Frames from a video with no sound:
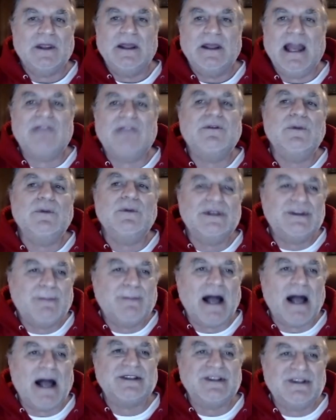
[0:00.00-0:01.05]
every
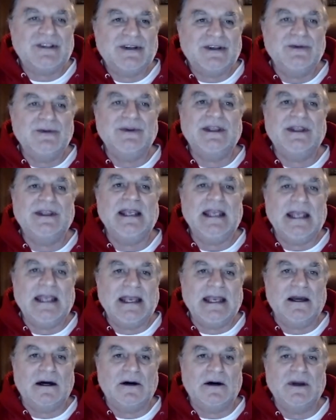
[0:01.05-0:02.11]
response to the
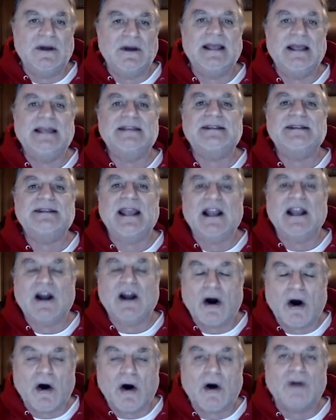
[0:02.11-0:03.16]
ego is a
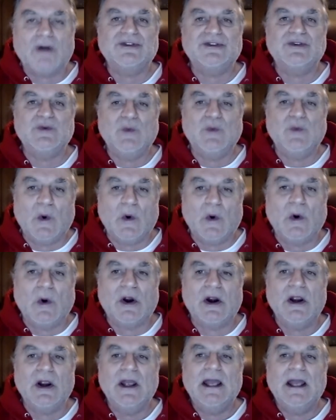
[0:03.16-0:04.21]
call to
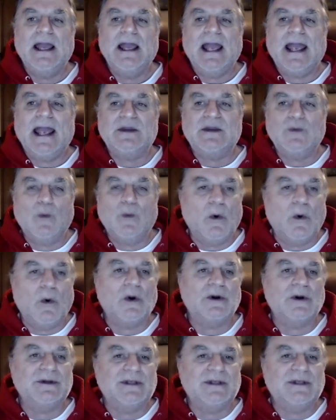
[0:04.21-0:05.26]
war and
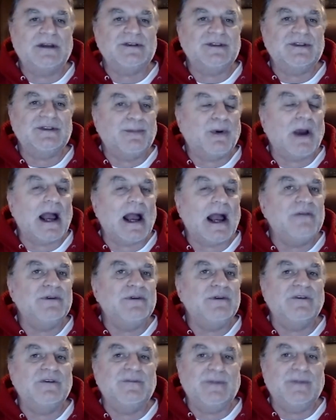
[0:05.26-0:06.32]
war does deprive
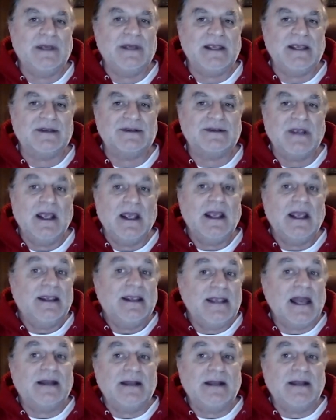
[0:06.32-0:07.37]
you of peace.
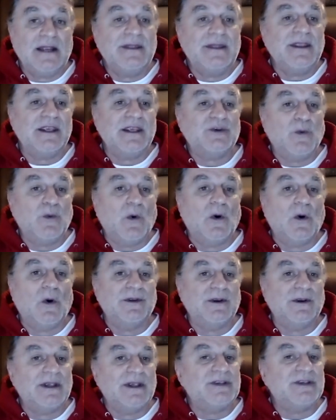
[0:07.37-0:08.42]
Yet in this war,
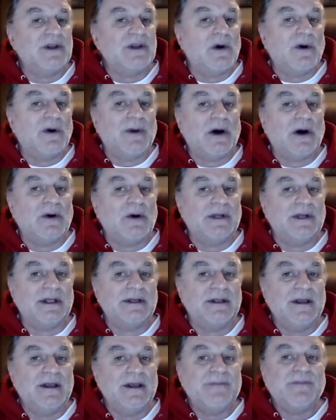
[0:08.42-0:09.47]
there is no opponent.
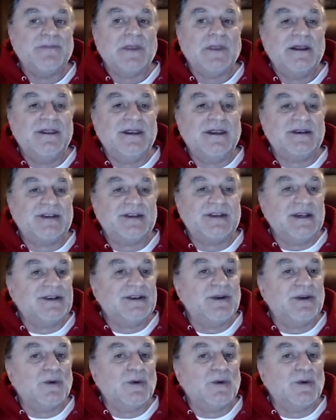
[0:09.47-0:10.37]
This is the